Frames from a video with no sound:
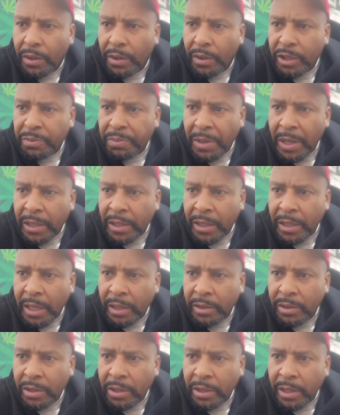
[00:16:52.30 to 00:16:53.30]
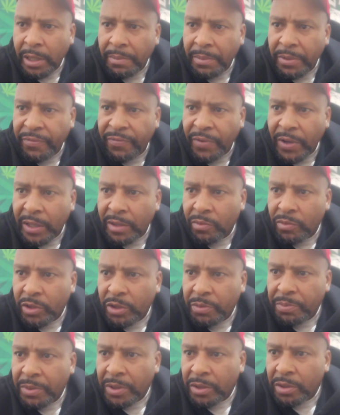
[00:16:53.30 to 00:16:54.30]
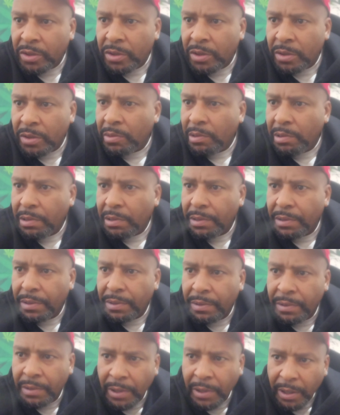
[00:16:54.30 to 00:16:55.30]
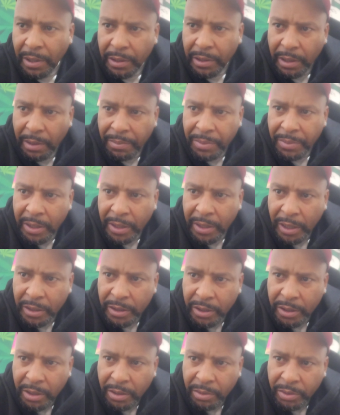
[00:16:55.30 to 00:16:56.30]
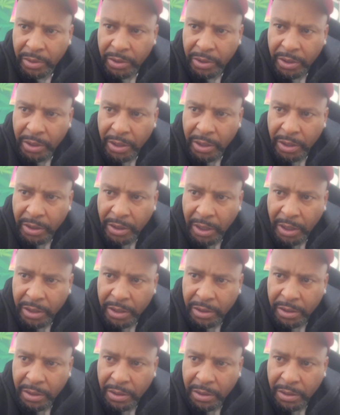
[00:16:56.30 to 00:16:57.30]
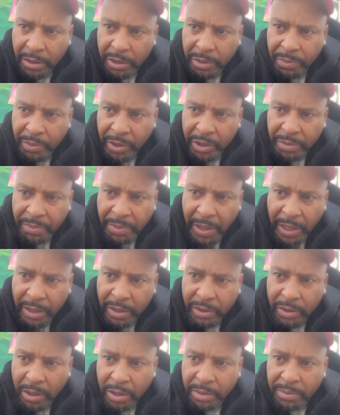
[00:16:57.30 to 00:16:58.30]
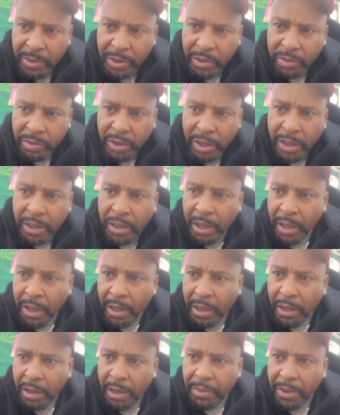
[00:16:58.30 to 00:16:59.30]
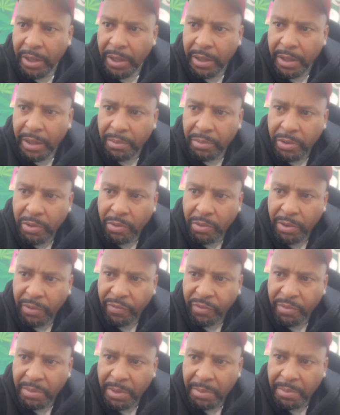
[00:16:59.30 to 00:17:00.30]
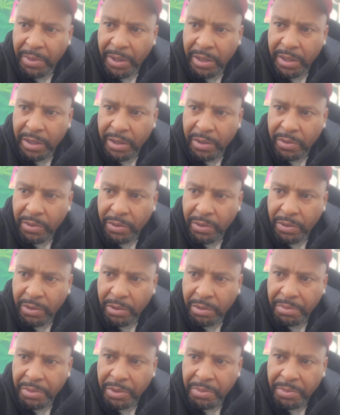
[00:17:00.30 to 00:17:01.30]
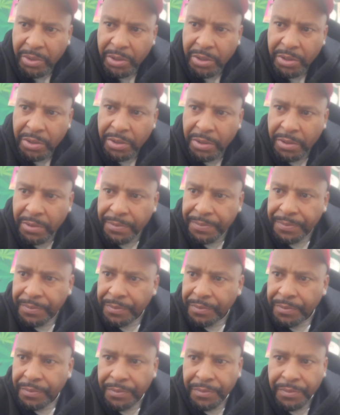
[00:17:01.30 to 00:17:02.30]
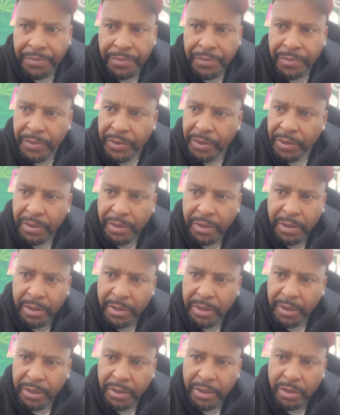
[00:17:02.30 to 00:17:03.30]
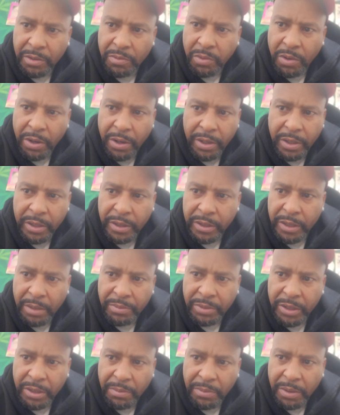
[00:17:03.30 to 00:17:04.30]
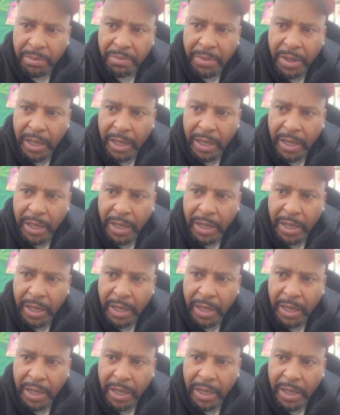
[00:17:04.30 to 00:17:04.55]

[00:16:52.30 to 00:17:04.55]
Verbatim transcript: his partner out there that be fucking with Spence and them, that be in their gyms and shit. He say his uh, Spence partner thought he means like, man, I'm going for my man Earl, but man, he just look worried or something, something the